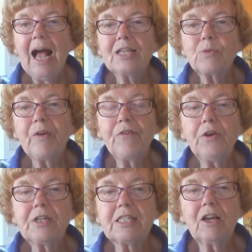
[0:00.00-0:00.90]
As we're
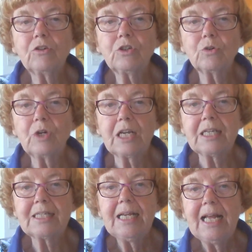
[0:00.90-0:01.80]
focusing on
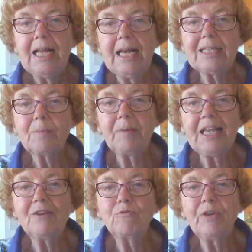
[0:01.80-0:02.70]
Dorcas, let's
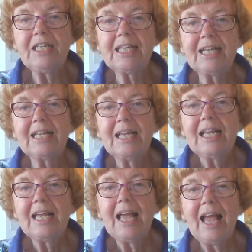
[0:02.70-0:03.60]
begin reading
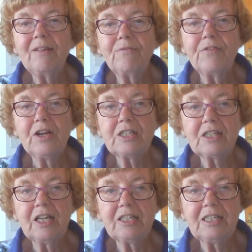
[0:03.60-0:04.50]
in verse
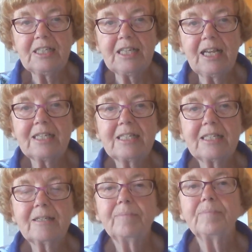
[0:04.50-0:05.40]

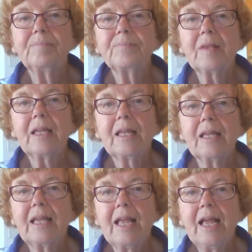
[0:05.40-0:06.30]
36.
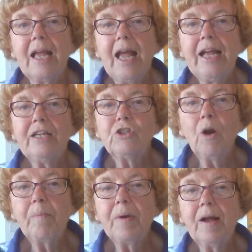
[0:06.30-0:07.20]
In
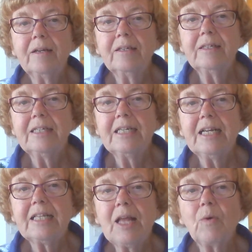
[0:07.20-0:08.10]
Joppa,
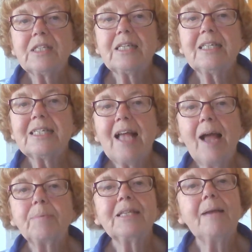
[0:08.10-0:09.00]
there was a
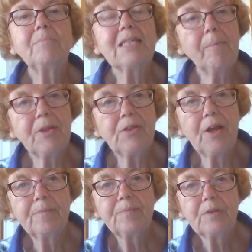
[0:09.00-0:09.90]
disciple named
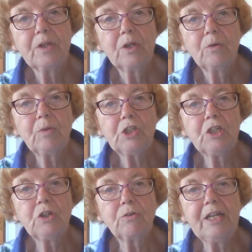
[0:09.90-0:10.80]
Tabitha, which
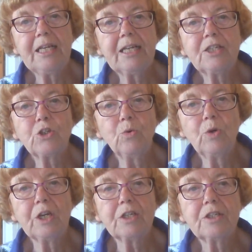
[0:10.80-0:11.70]
in Greek is
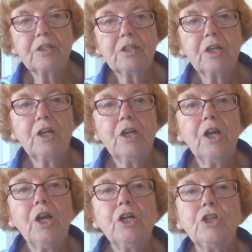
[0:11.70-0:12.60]
Dorcas.
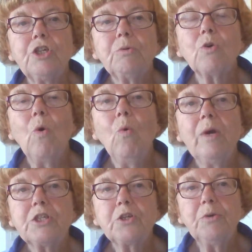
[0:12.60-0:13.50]
She was
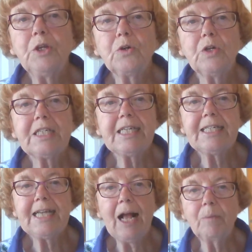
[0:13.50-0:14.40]
always doing good
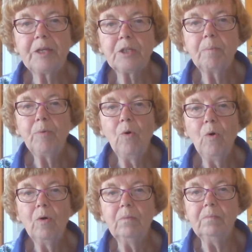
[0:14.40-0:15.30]
and helping the
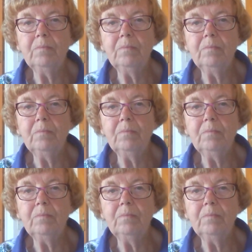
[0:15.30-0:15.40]
poor.